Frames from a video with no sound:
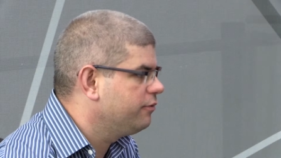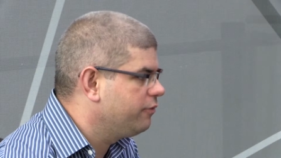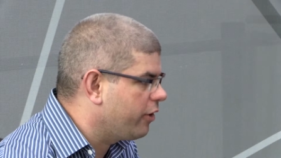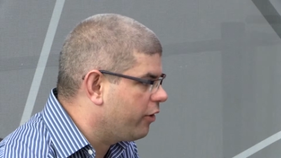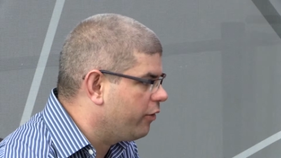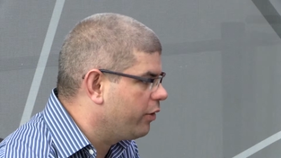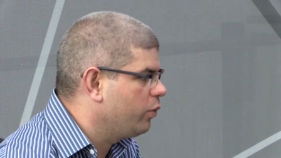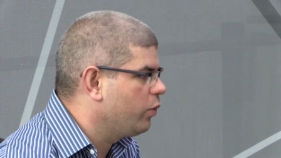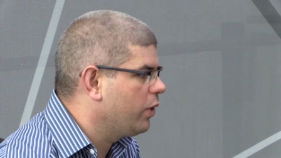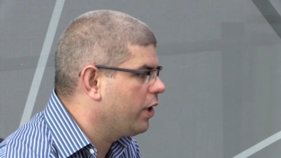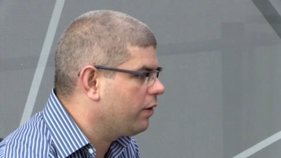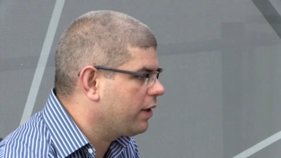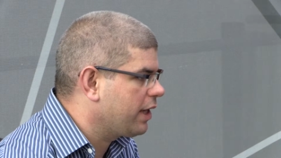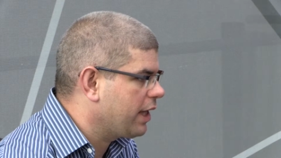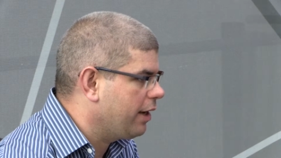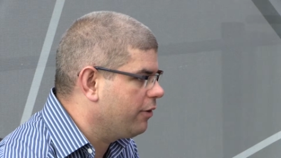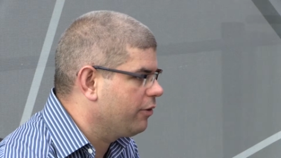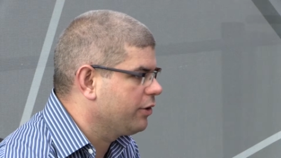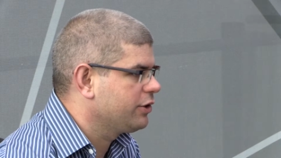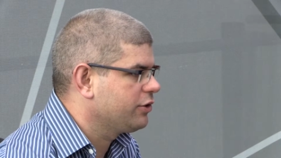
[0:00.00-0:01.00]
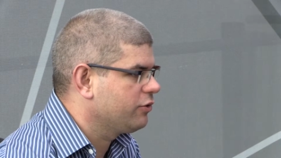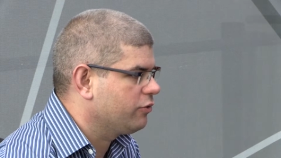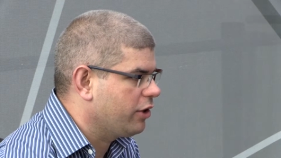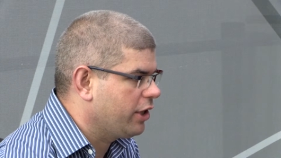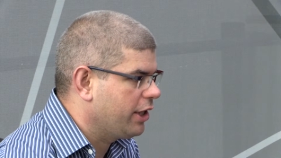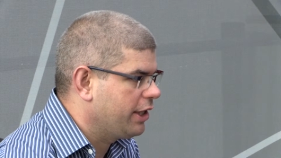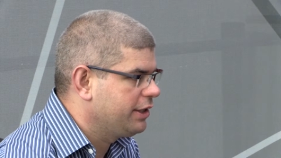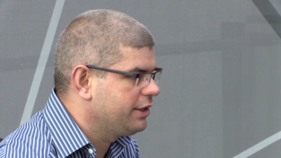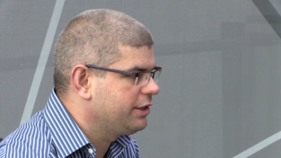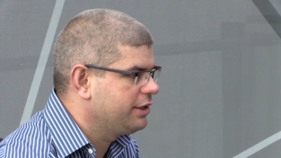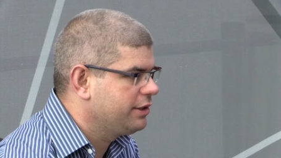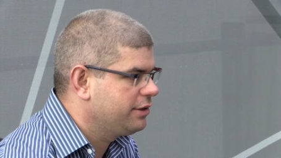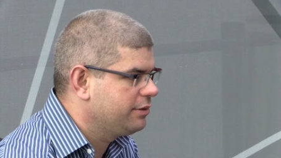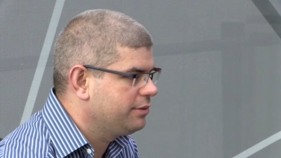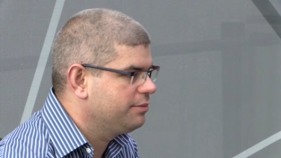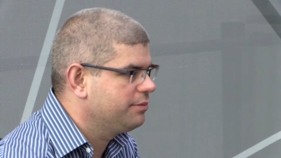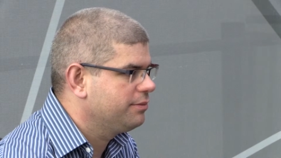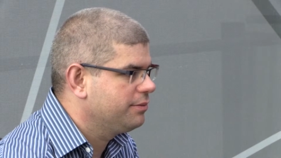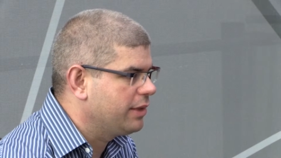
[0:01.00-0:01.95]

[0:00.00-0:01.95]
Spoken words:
very well characterized